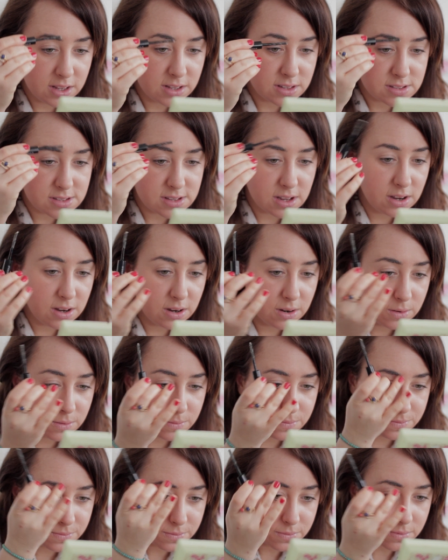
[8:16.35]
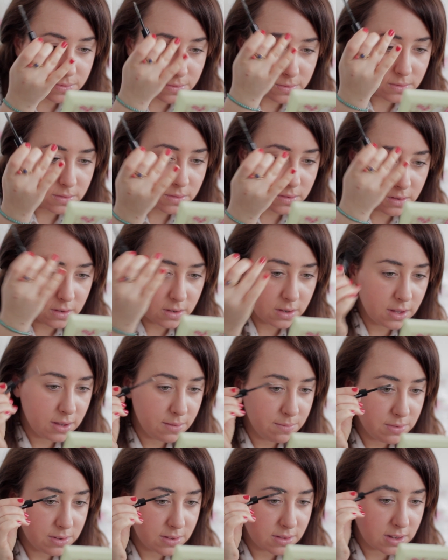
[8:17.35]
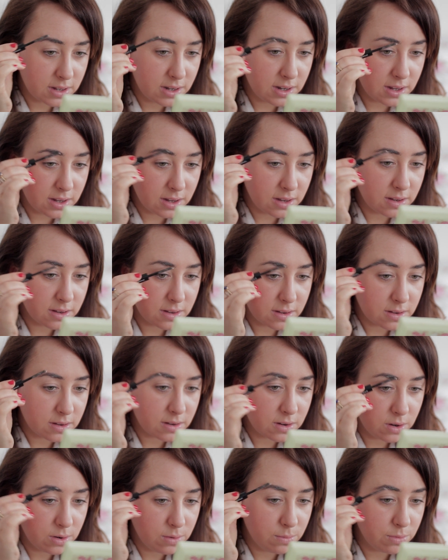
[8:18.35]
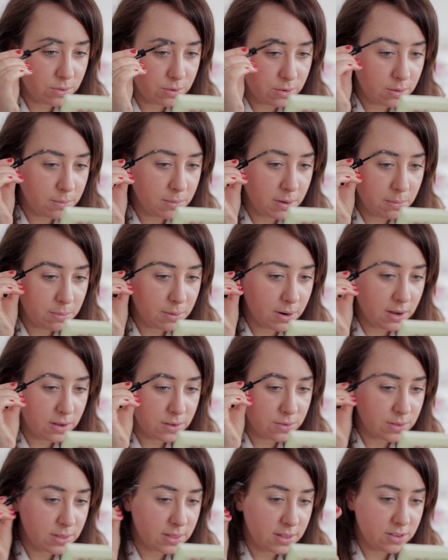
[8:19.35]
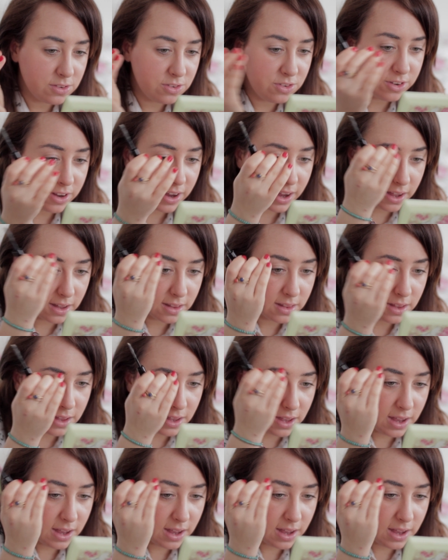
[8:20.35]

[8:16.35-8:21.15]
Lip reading: So I'm just gonna comb through my brows with this gel,